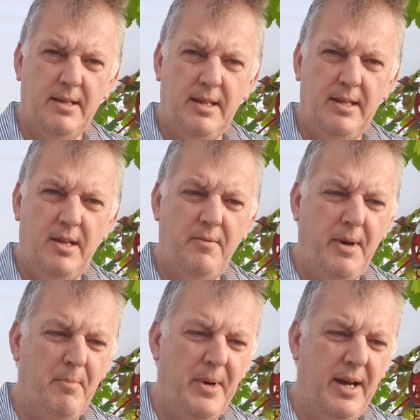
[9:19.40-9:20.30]
in
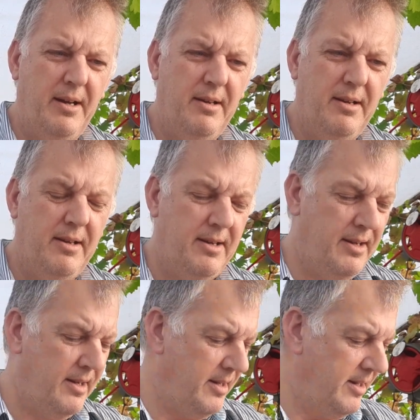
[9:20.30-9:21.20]
November,
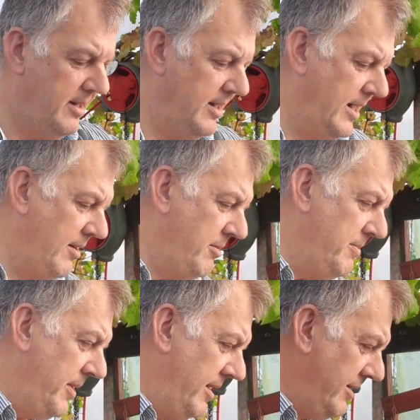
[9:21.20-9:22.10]
and we
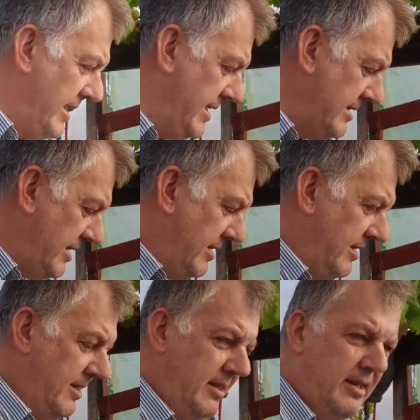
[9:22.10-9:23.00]
plant these
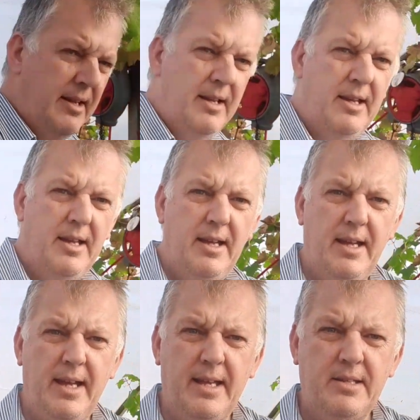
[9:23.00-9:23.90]

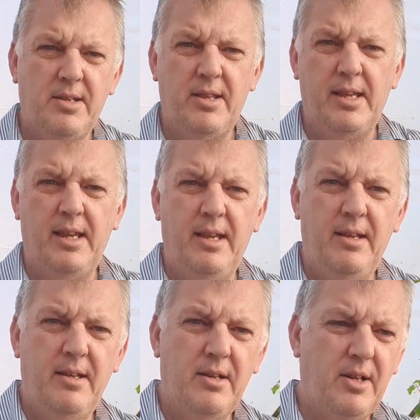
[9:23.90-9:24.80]
into the
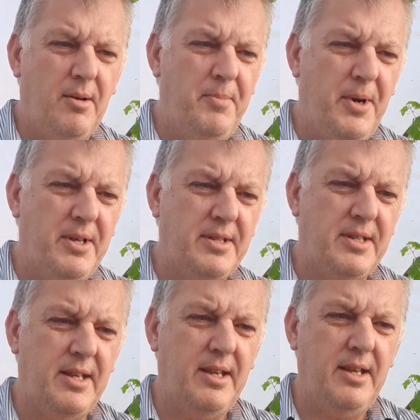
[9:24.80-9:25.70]
compost
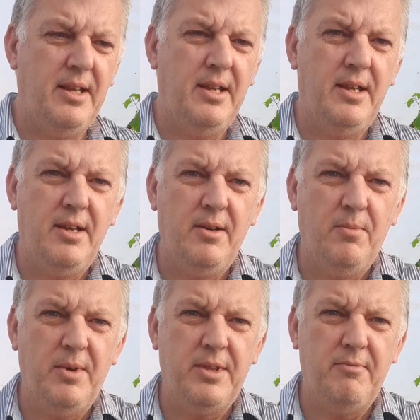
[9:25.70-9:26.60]

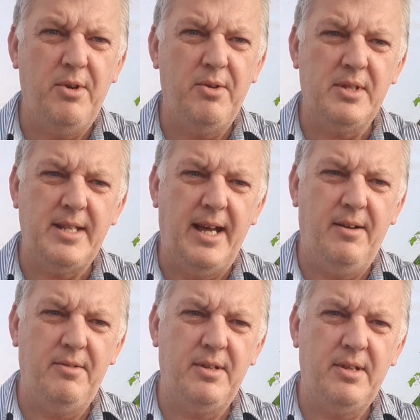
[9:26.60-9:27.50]
with the roots
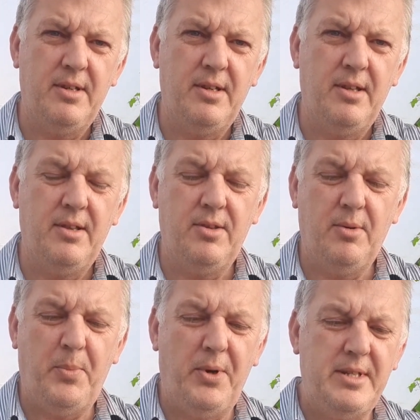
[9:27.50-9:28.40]
down or
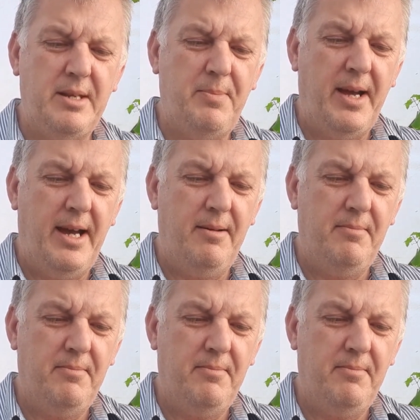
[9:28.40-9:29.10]
pointy bit up.